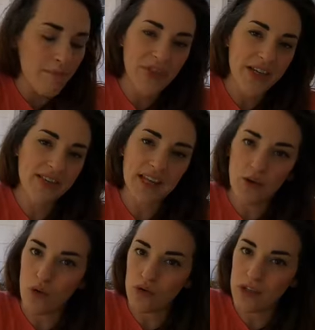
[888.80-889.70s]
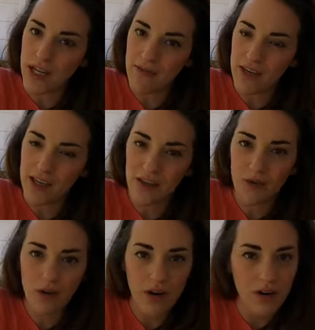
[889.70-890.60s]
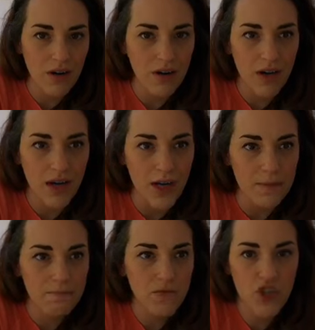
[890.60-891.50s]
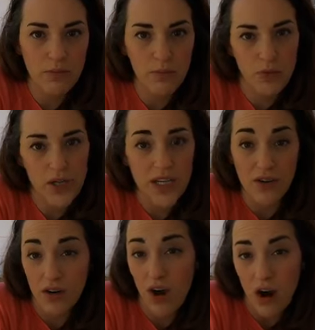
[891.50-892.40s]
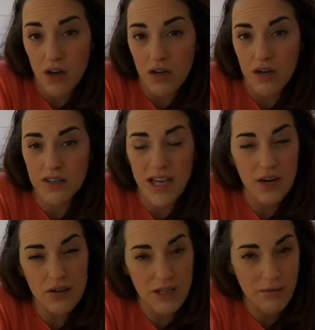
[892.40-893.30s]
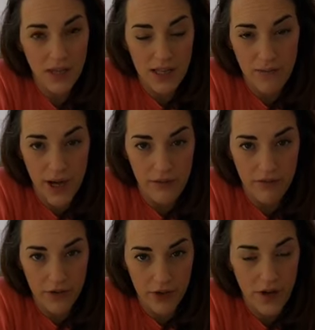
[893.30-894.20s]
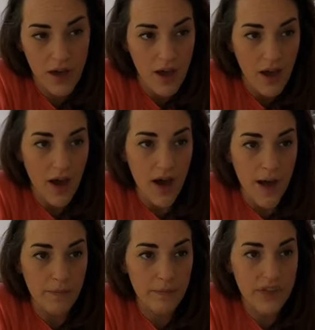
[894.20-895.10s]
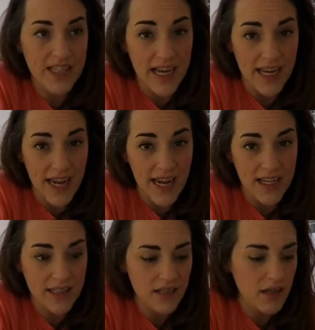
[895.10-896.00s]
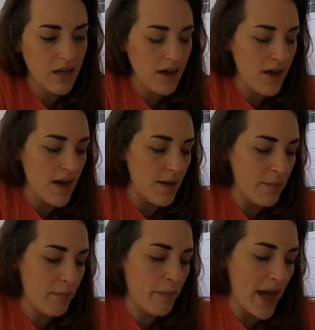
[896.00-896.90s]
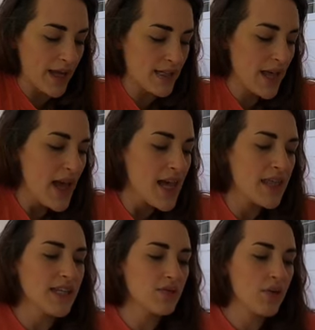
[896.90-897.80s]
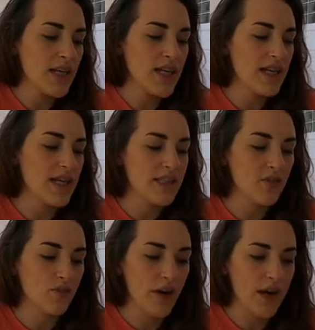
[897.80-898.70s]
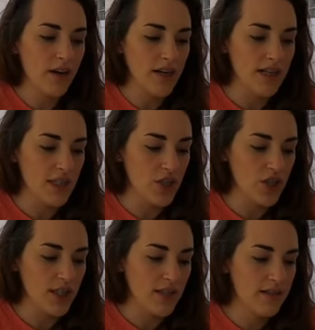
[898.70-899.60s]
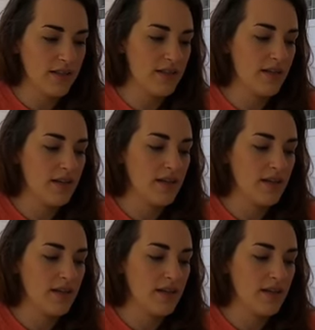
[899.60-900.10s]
Things like Old Navy or Gymboree or Carter's, I don't typically buy for secondhand. But this one is Rare Editions,